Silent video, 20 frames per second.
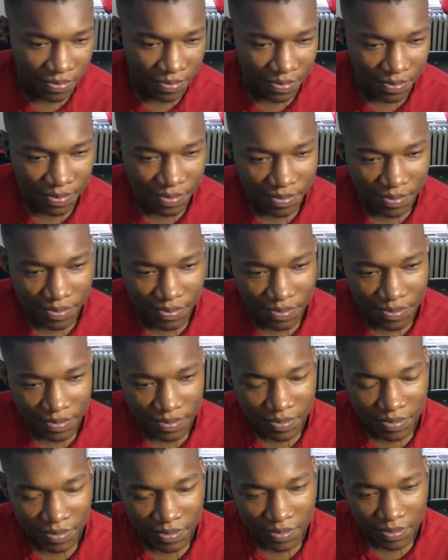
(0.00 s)

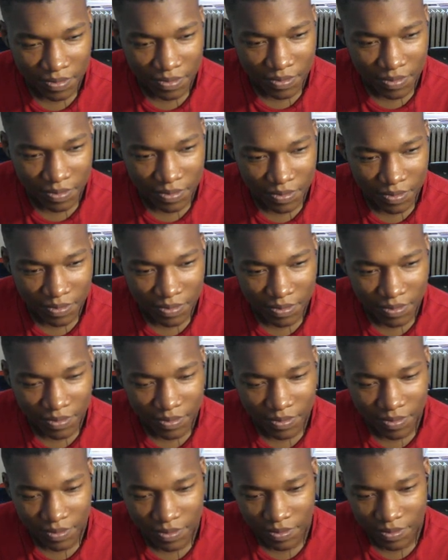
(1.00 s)

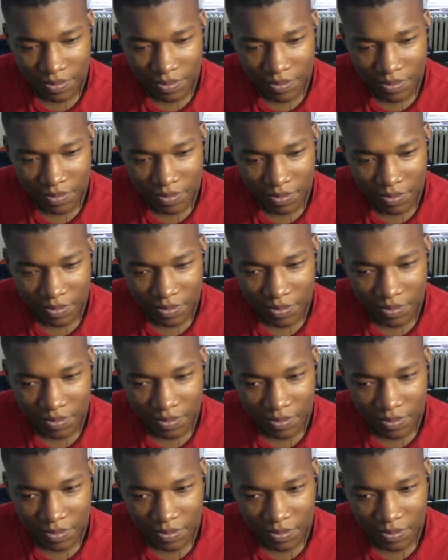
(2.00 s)
(no one is talking)